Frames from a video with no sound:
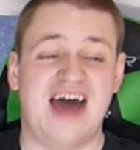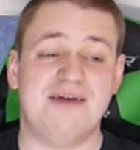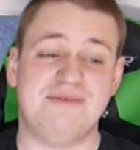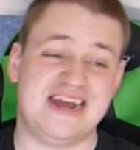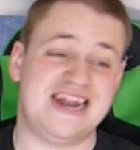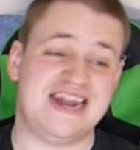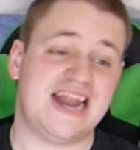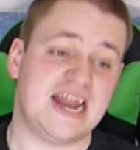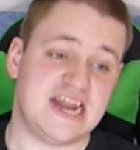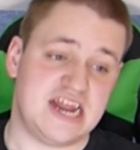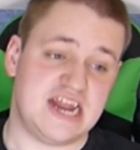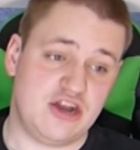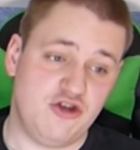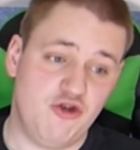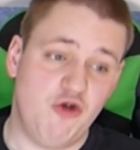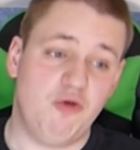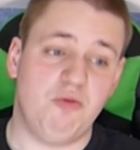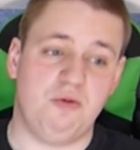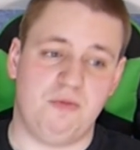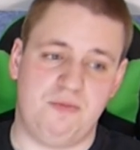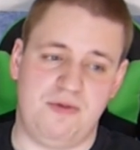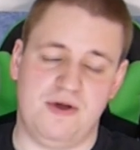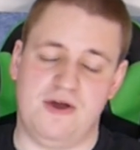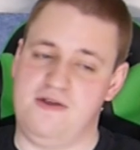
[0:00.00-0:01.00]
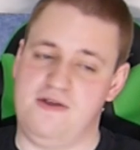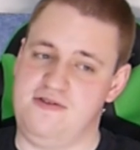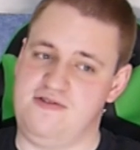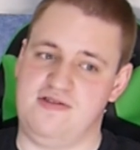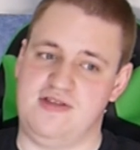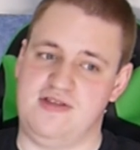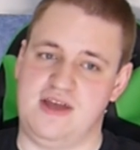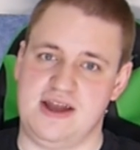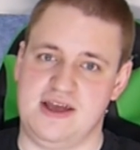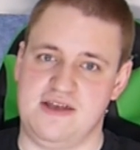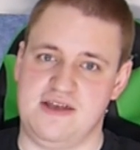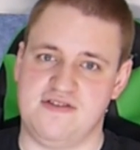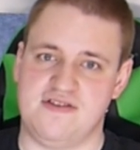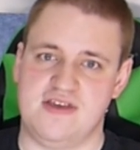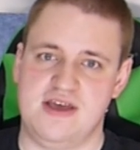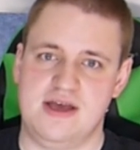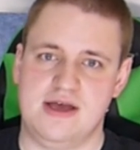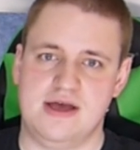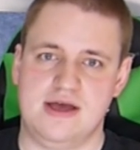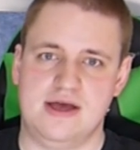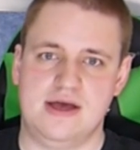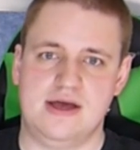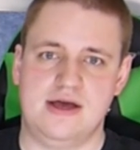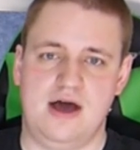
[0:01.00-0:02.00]
I mean, any normal person, that is.
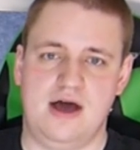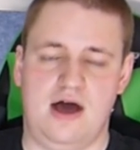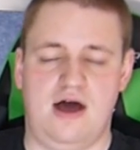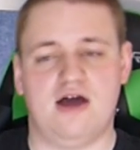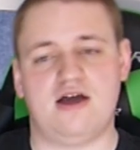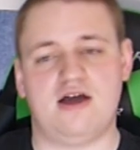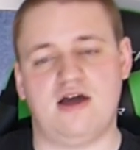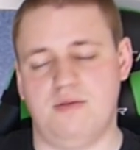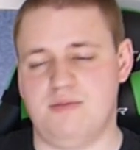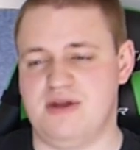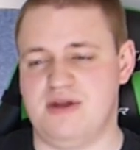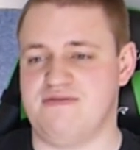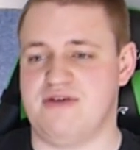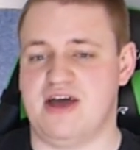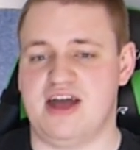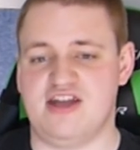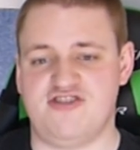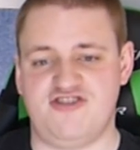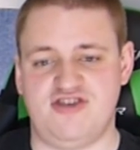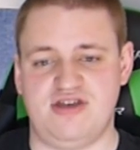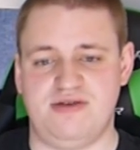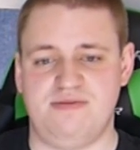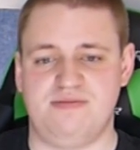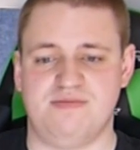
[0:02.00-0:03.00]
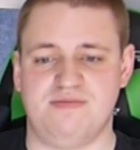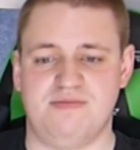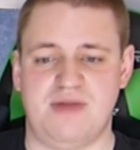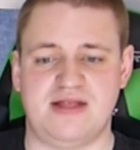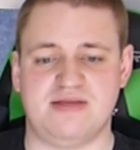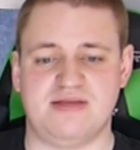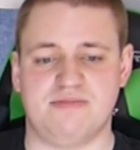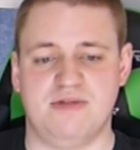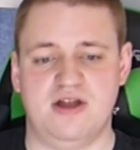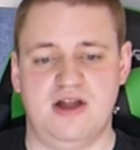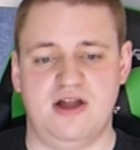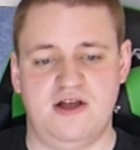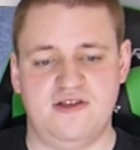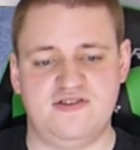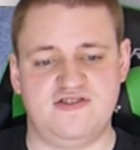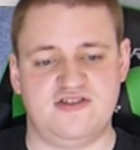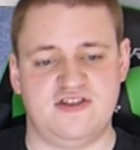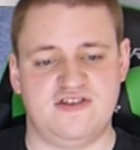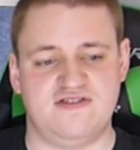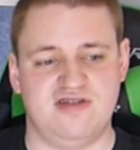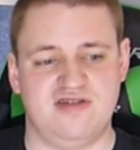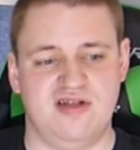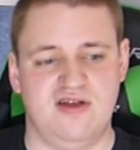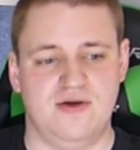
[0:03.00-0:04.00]
I can't believe I actually made them
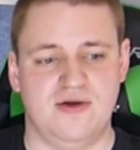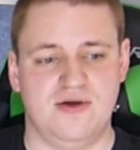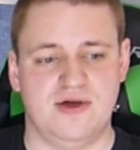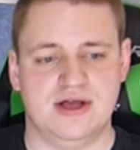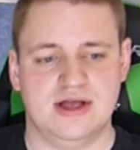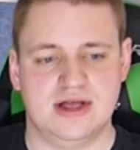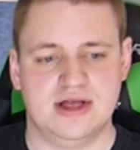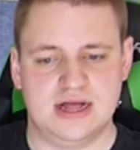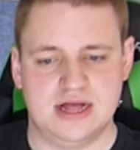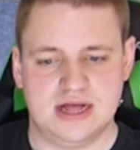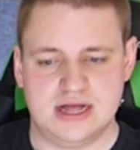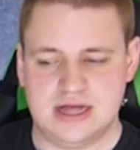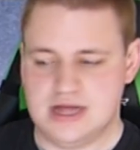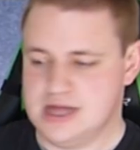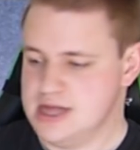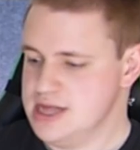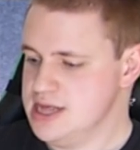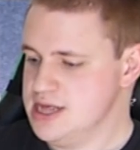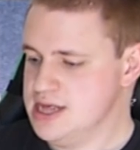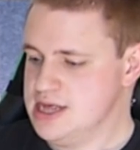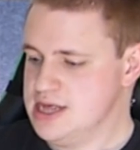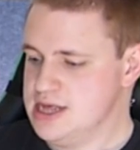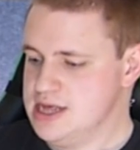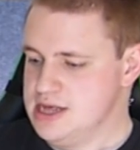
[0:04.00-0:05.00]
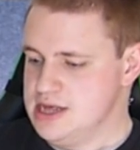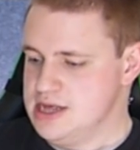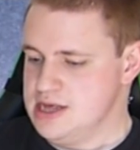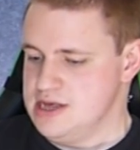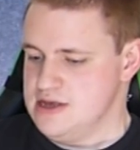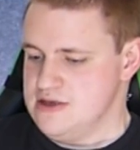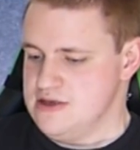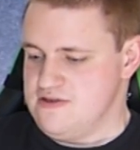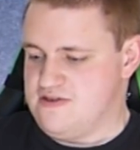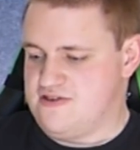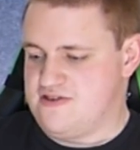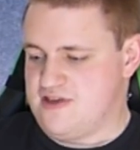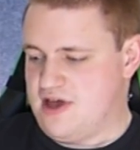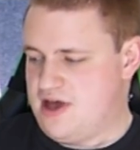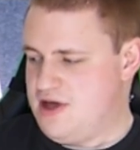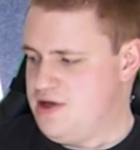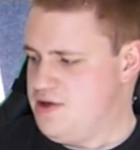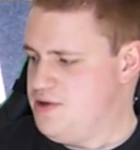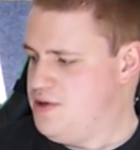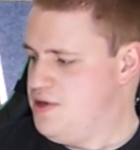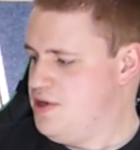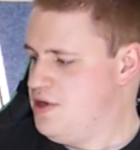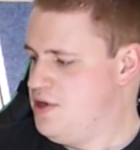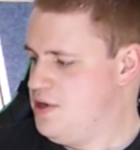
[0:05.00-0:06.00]
last this long.
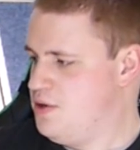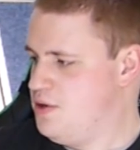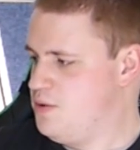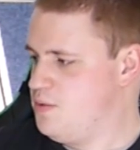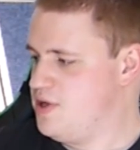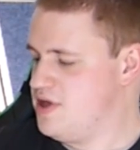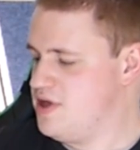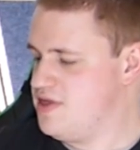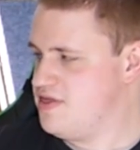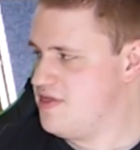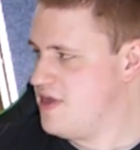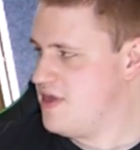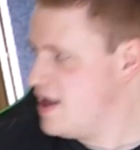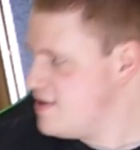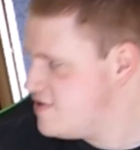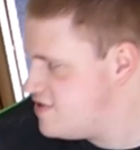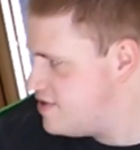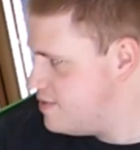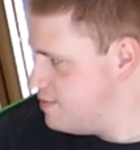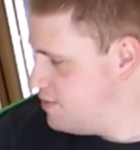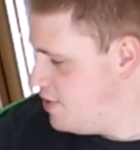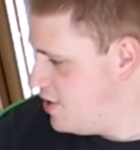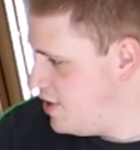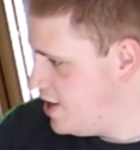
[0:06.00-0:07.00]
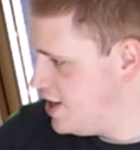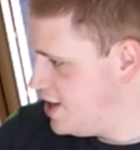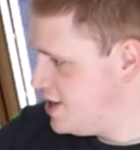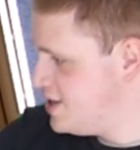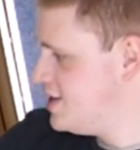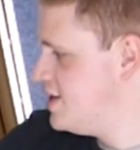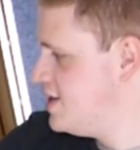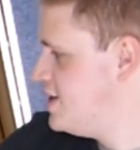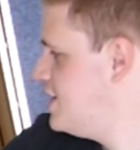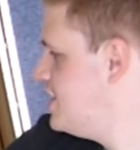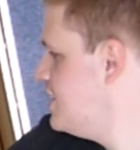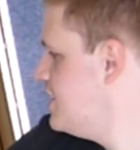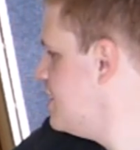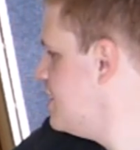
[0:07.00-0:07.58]
So, with that in mind,